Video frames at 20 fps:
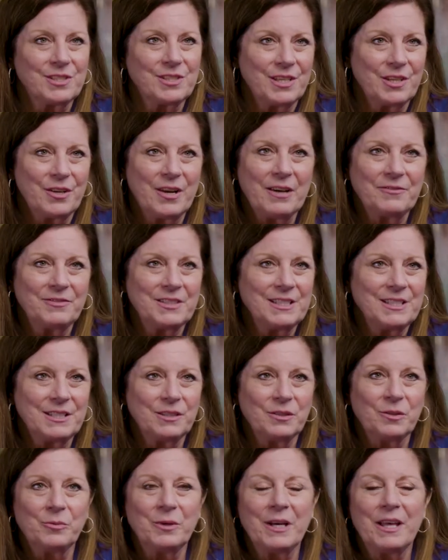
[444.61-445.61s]
that you have to
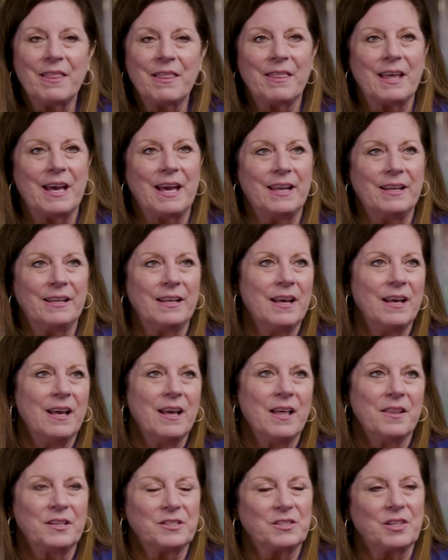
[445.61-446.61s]
deal with, and
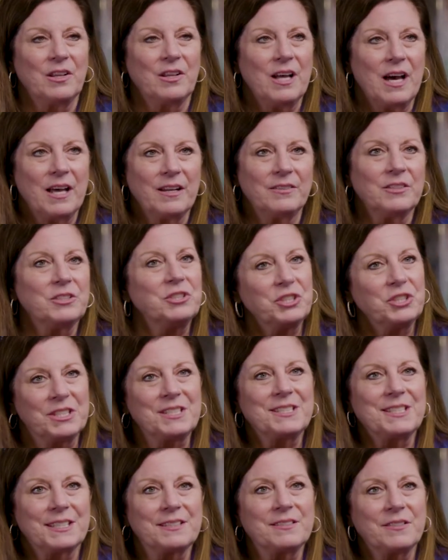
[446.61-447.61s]
there's a lot of
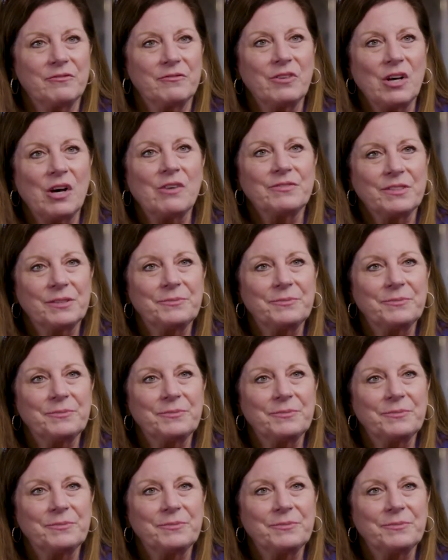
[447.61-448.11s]
logistics involved.